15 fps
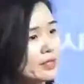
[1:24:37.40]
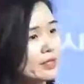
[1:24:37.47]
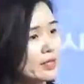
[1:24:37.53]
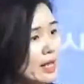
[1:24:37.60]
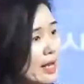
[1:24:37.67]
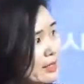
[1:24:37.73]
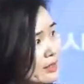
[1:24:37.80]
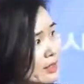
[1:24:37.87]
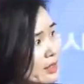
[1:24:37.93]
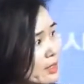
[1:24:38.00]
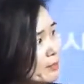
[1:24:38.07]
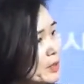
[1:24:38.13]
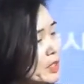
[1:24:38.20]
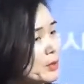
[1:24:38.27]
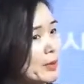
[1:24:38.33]
excellent
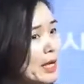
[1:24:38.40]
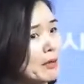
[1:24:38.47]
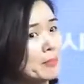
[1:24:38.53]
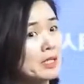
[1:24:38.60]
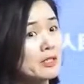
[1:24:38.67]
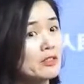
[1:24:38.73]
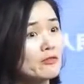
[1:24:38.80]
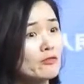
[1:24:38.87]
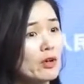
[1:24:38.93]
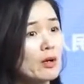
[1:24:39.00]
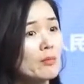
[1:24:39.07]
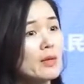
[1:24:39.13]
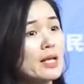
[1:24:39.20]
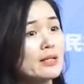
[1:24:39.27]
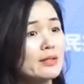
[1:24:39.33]
perspectives from
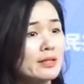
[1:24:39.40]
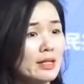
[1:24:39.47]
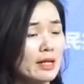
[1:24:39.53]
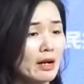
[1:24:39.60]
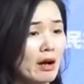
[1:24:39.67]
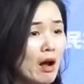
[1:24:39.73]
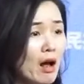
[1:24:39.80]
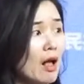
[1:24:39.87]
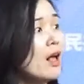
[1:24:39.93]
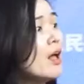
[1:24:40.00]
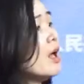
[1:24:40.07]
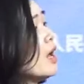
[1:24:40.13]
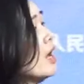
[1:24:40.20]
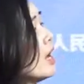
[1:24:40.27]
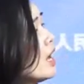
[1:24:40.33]
SITCA.
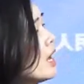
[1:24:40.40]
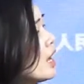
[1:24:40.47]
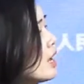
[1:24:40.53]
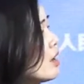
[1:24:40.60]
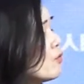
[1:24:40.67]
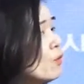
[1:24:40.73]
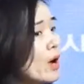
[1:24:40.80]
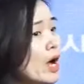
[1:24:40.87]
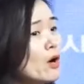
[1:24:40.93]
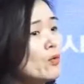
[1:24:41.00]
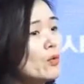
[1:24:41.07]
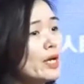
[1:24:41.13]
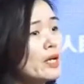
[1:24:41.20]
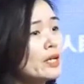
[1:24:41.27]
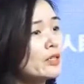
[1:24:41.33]
While
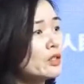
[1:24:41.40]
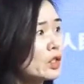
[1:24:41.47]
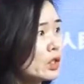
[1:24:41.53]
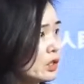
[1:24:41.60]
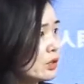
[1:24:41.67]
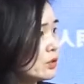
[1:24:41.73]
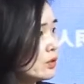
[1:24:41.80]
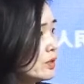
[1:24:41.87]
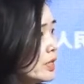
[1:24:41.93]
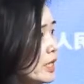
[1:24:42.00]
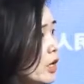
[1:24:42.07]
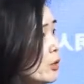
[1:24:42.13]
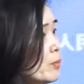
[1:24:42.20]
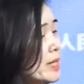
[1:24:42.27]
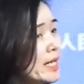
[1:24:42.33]
we conclude the
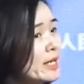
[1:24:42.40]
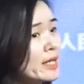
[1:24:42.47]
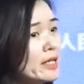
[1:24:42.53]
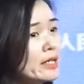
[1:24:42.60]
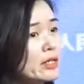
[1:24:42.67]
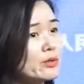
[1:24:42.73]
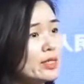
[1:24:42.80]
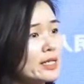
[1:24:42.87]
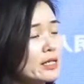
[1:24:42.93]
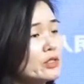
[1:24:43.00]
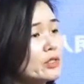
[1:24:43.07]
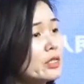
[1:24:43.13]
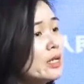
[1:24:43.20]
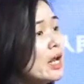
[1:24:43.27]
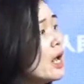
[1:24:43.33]
opening keynote
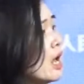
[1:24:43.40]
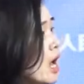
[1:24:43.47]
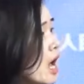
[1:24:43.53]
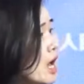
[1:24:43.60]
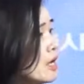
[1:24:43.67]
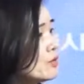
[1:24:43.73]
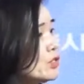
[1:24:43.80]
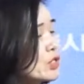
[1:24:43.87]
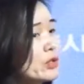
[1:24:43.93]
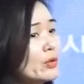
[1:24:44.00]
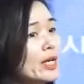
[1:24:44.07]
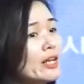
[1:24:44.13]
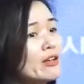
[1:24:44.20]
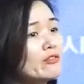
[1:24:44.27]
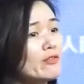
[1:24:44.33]
session, shall we
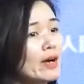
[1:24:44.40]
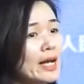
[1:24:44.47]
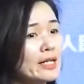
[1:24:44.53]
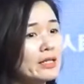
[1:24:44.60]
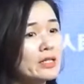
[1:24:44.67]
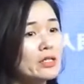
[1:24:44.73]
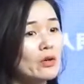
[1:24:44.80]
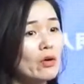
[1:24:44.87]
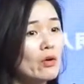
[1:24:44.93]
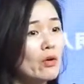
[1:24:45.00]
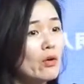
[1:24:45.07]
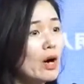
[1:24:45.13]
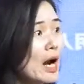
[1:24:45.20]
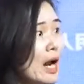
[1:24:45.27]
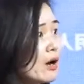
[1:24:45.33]
invite all
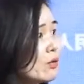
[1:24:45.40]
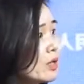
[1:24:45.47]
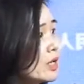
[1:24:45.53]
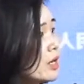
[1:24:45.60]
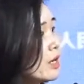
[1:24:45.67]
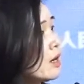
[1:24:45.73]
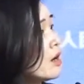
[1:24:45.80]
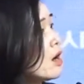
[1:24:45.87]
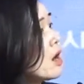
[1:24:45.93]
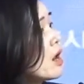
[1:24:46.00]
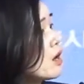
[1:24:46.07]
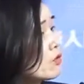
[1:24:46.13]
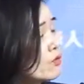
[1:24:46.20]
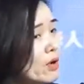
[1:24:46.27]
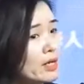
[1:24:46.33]
our
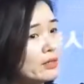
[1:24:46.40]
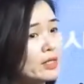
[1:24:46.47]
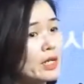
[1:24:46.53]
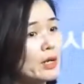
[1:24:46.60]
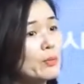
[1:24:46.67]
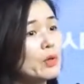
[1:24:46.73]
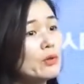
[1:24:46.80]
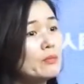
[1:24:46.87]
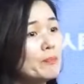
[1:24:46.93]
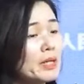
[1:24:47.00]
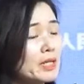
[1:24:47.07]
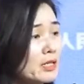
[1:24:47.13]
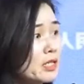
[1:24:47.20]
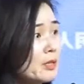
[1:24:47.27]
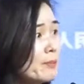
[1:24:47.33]
roundtable
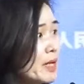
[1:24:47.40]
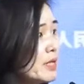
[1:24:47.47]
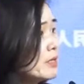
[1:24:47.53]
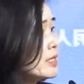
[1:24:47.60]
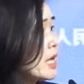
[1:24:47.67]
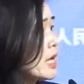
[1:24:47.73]
participants up